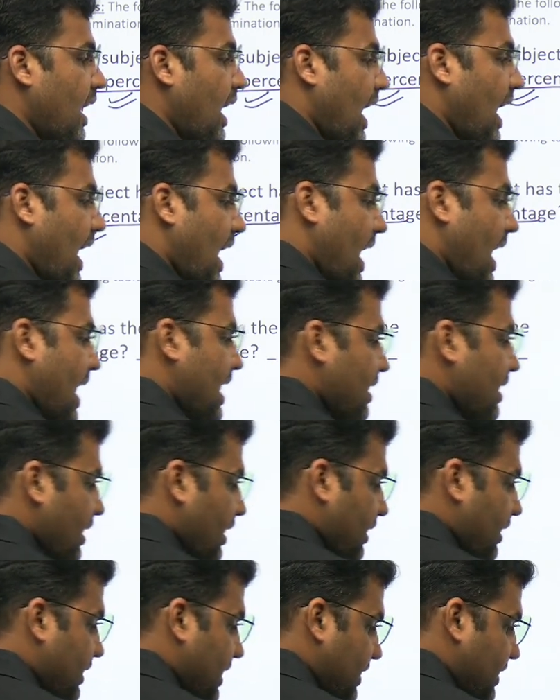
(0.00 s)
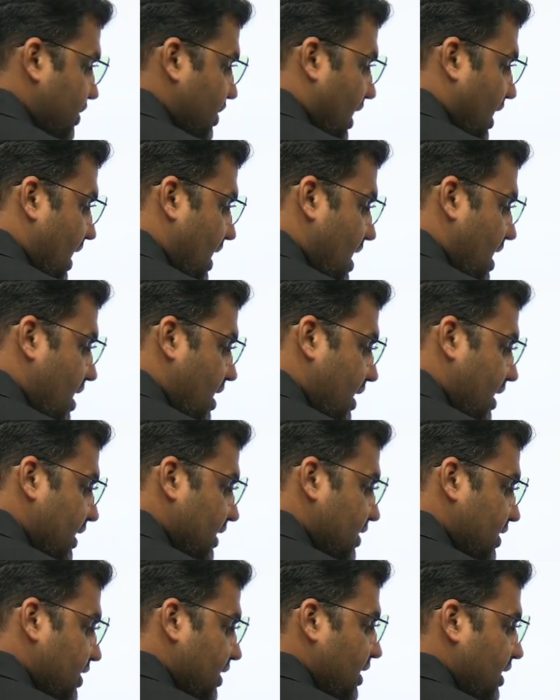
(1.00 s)
And this 100
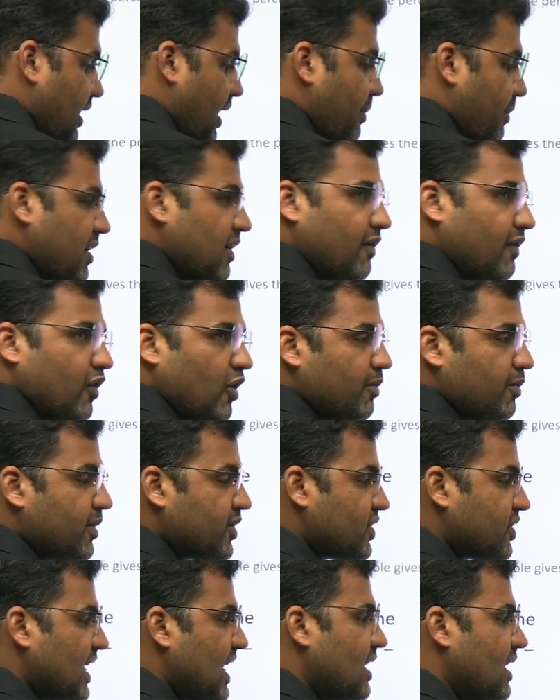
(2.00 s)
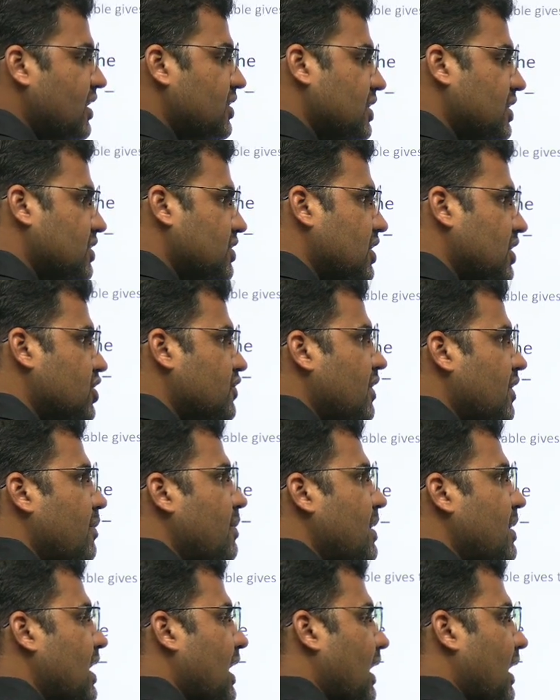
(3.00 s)
is coming from percentages. This will
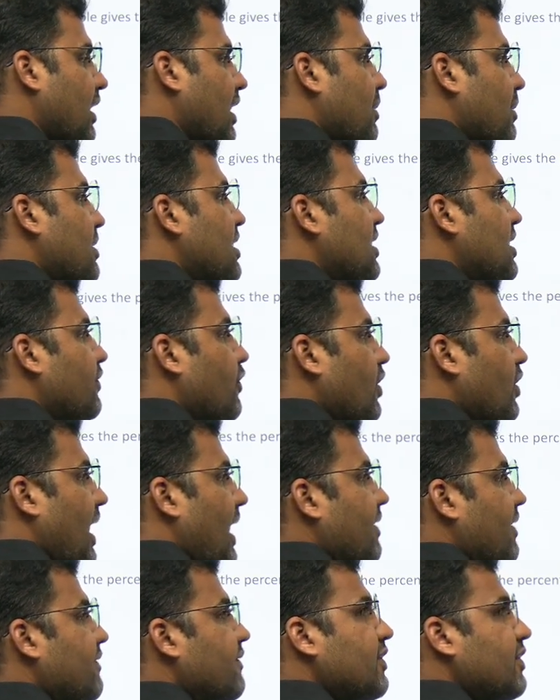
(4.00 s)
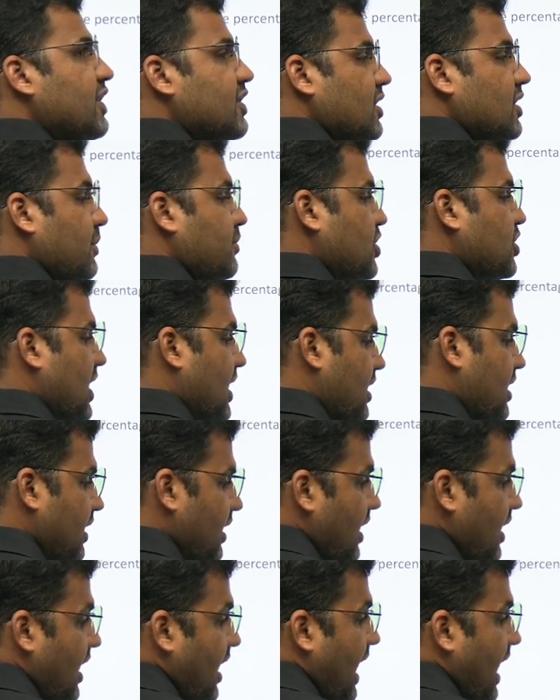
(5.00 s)
be coming for every subject,
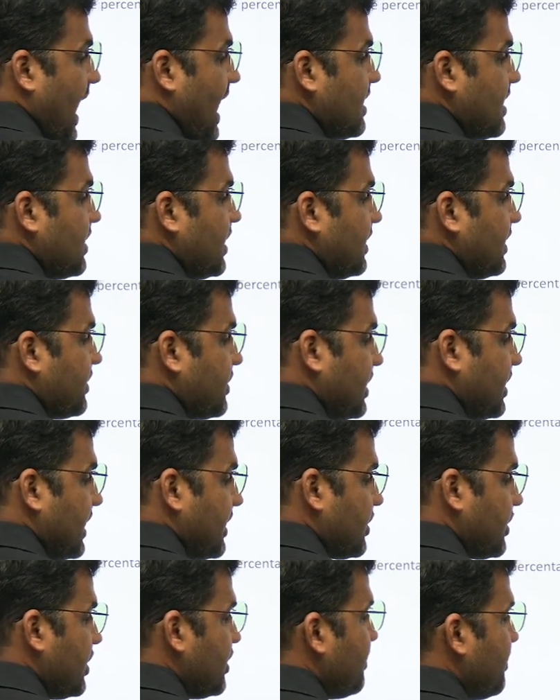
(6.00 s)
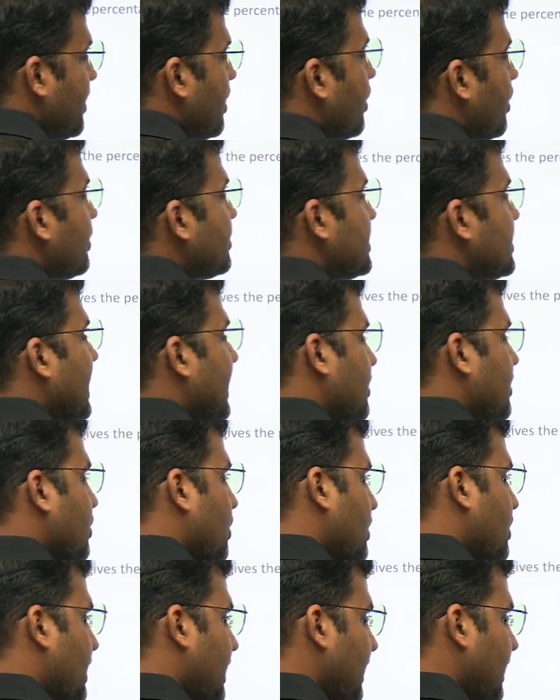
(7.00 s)
and this 6 is because they are
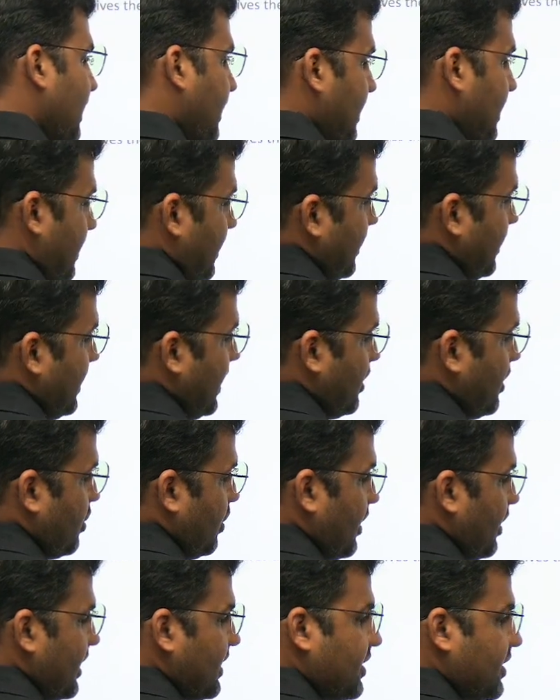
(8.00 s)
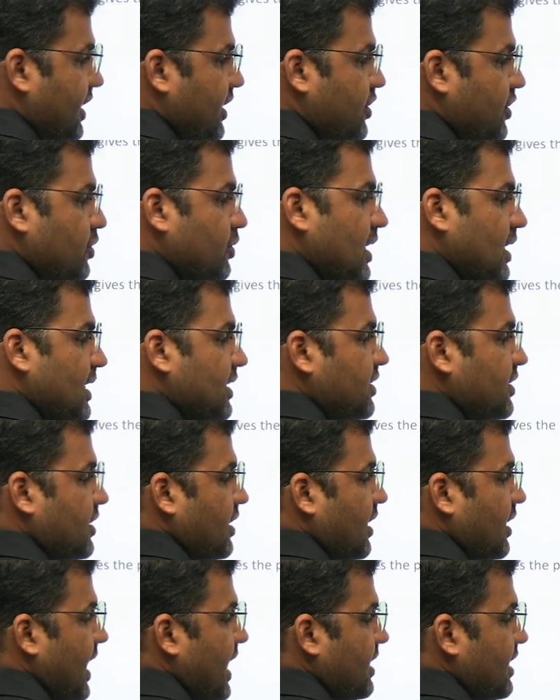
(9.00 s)
total 6
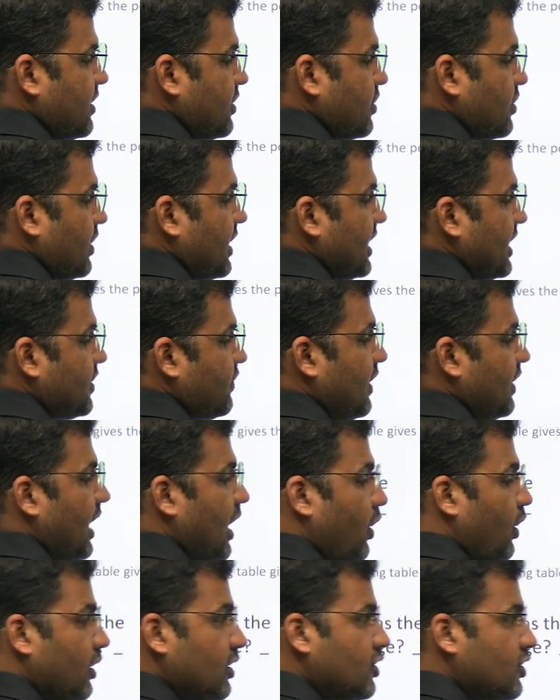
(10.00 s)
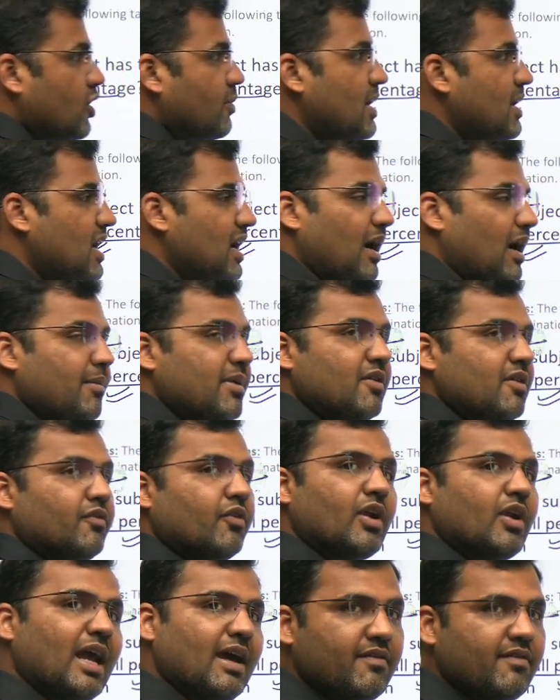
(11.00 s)
students, right? So this will also be coming
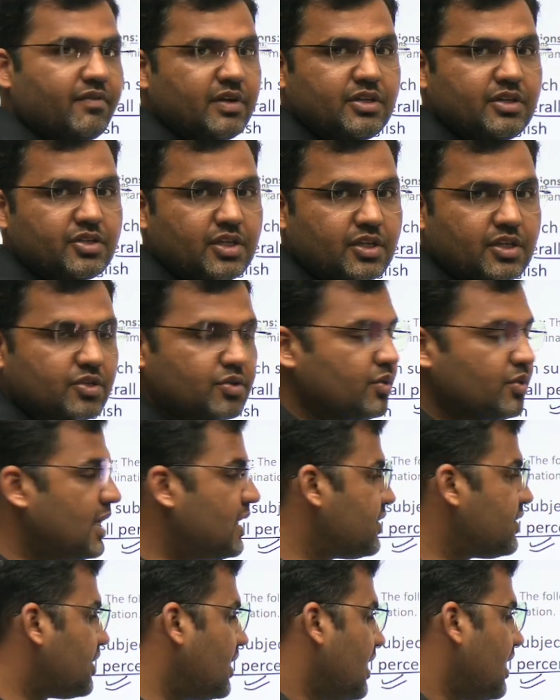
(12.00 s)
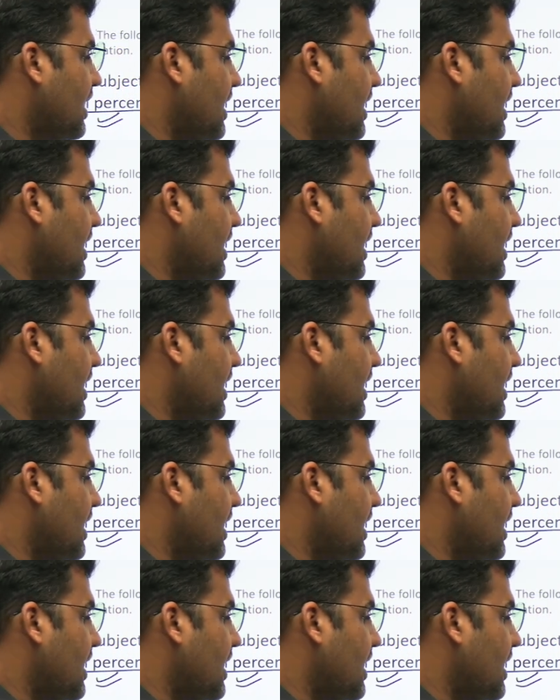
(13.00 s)
for every 6 students.